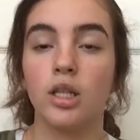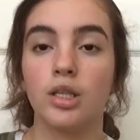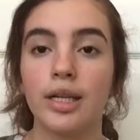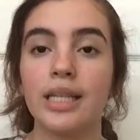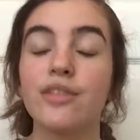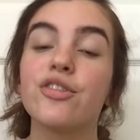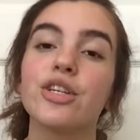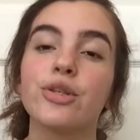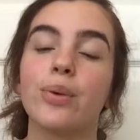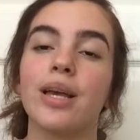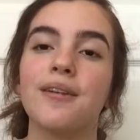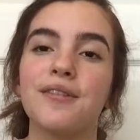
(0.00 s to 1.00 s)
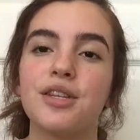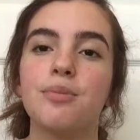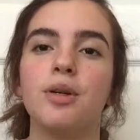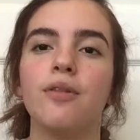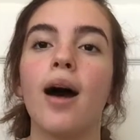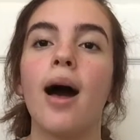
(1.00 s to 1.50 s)
Transverse waves
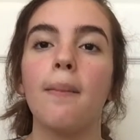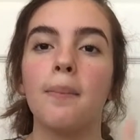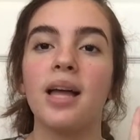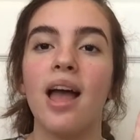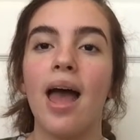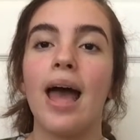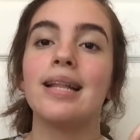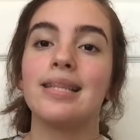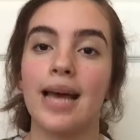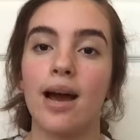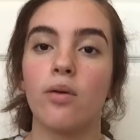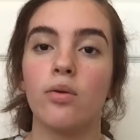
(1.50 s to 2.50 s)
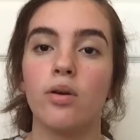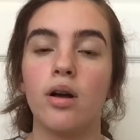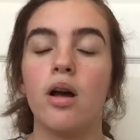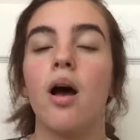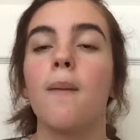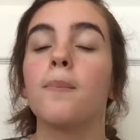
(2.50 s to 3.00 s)
move up and down,
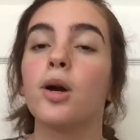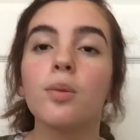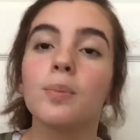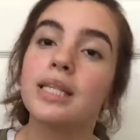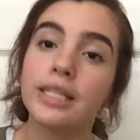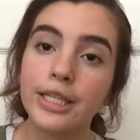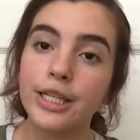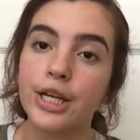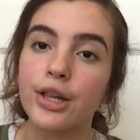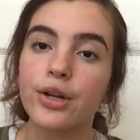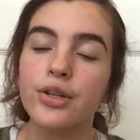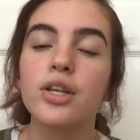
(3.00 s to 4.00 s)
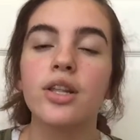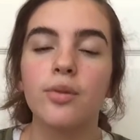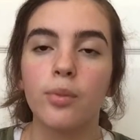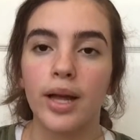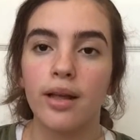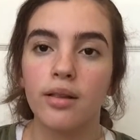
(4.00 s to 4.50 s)
perpendicular to
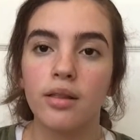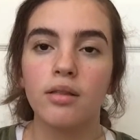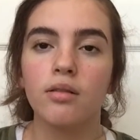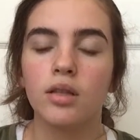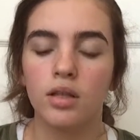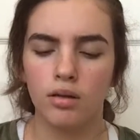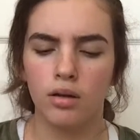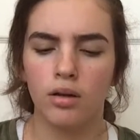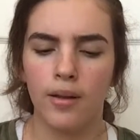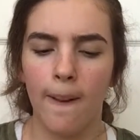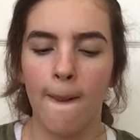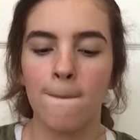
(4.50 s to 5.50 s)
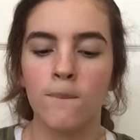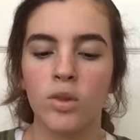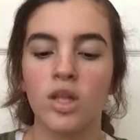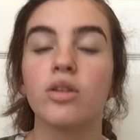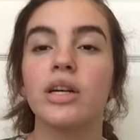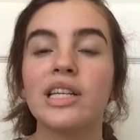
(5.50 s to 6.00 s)
the wave.
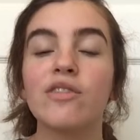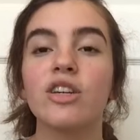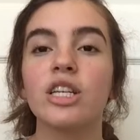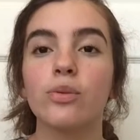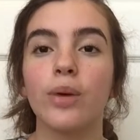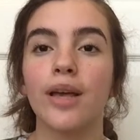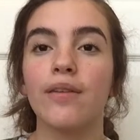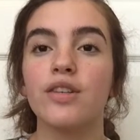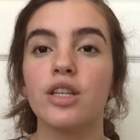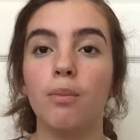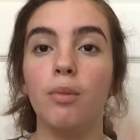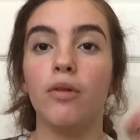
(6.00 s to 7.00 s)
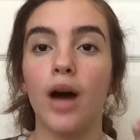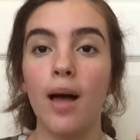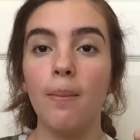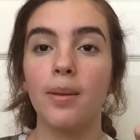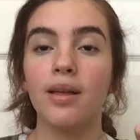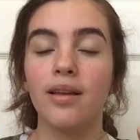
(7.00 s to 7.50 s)
Transverse waves move
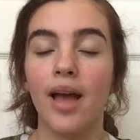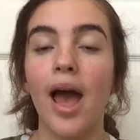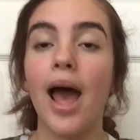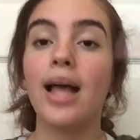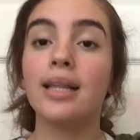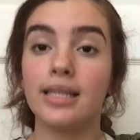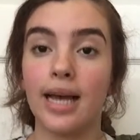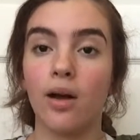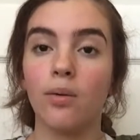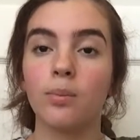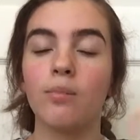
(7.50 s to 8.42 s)
up and down.